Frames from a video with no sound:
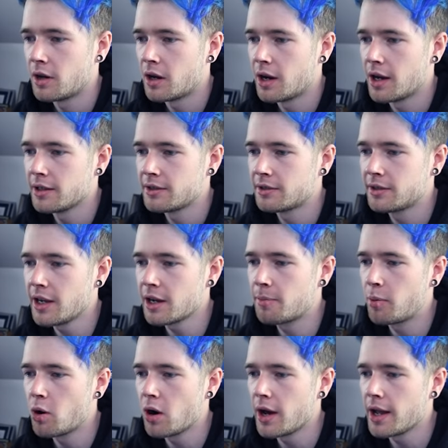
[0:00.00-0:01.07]
All right, sick
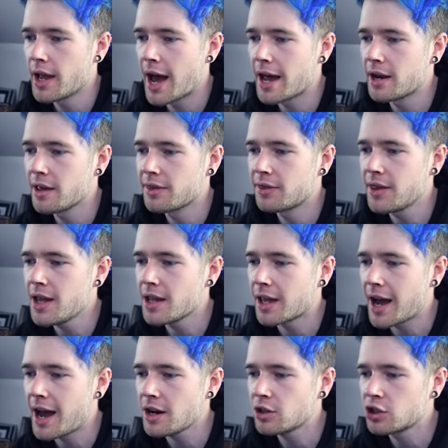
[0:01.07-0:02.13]
boy. And I think,
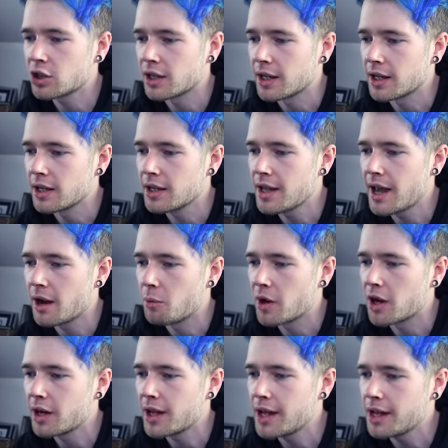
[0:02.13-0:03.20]
actually, yeah,
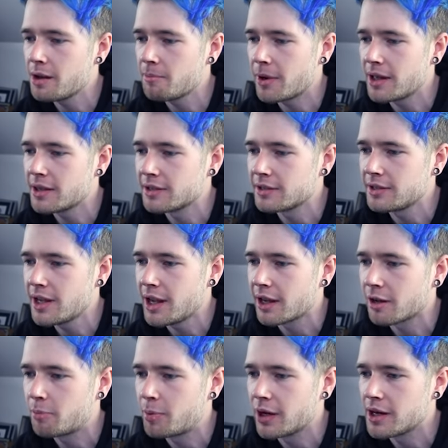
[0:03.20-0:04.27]
we're going to get hit by the
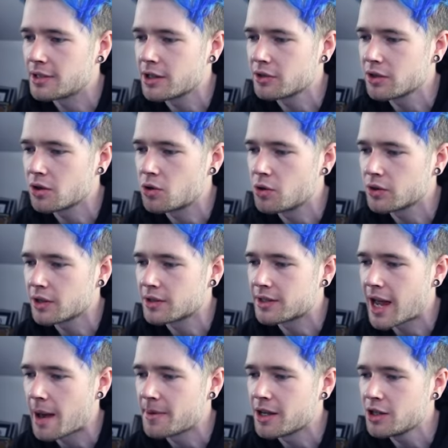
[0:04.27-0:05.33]
sick, but it doesn't cause us
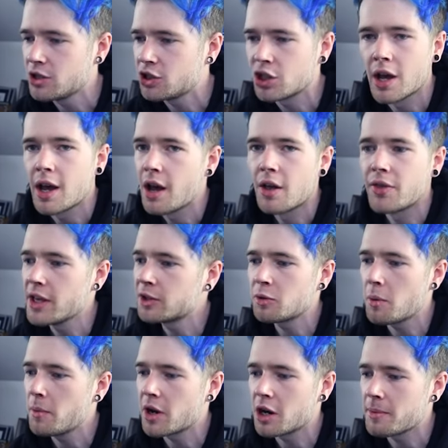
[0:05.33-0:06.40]
damage. This
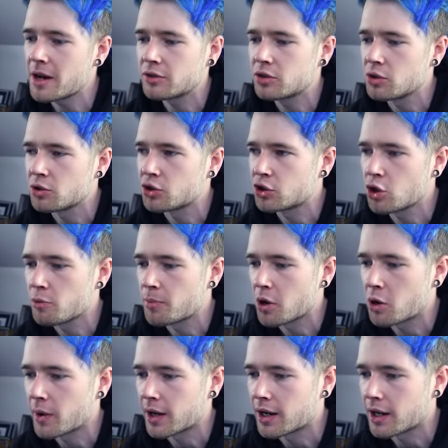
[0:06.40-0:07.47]
one we're going to be able to do super
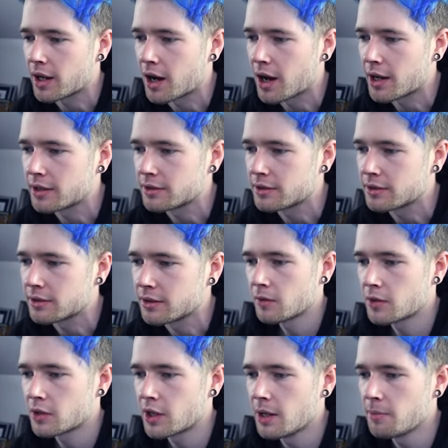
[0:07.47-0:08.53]
quickly, guys.
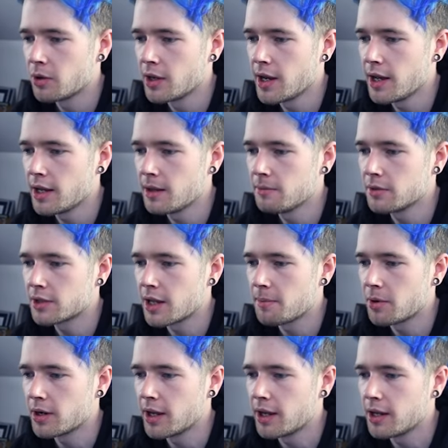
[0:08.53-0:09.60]
Just keep on hitting him. Just
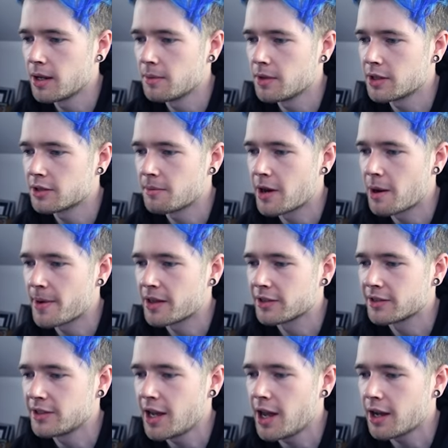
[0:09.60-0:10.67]
keep on hitting him. It doesn't matter about
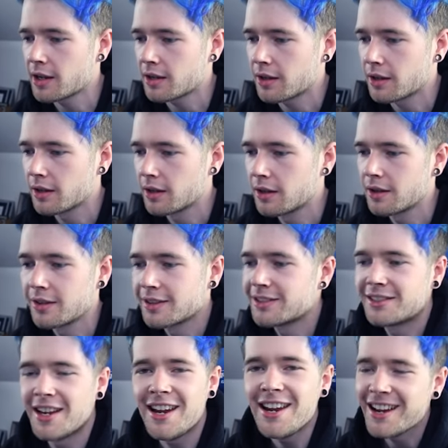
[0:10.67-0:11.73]
the sick.
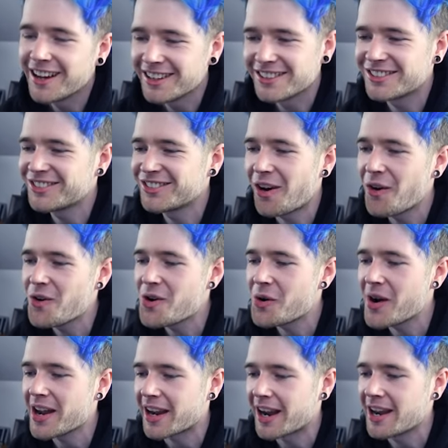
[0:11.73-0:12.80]
See? So
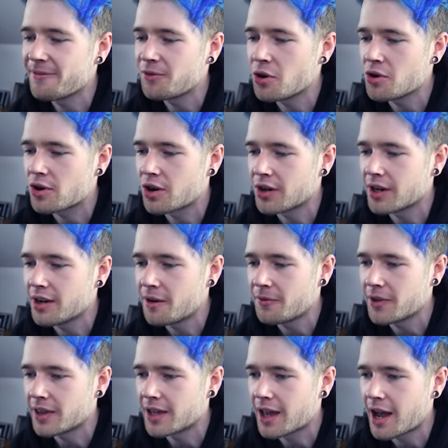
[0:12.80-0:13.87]
quick. And if you're good
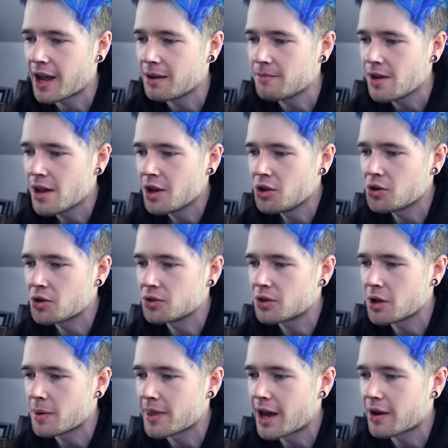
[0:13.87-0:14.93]
enough at the game, you can
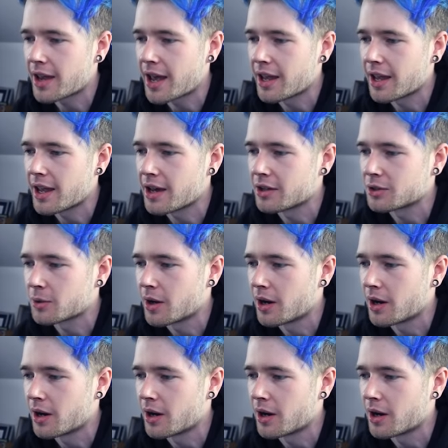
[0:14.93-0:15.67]
do it without getting hit as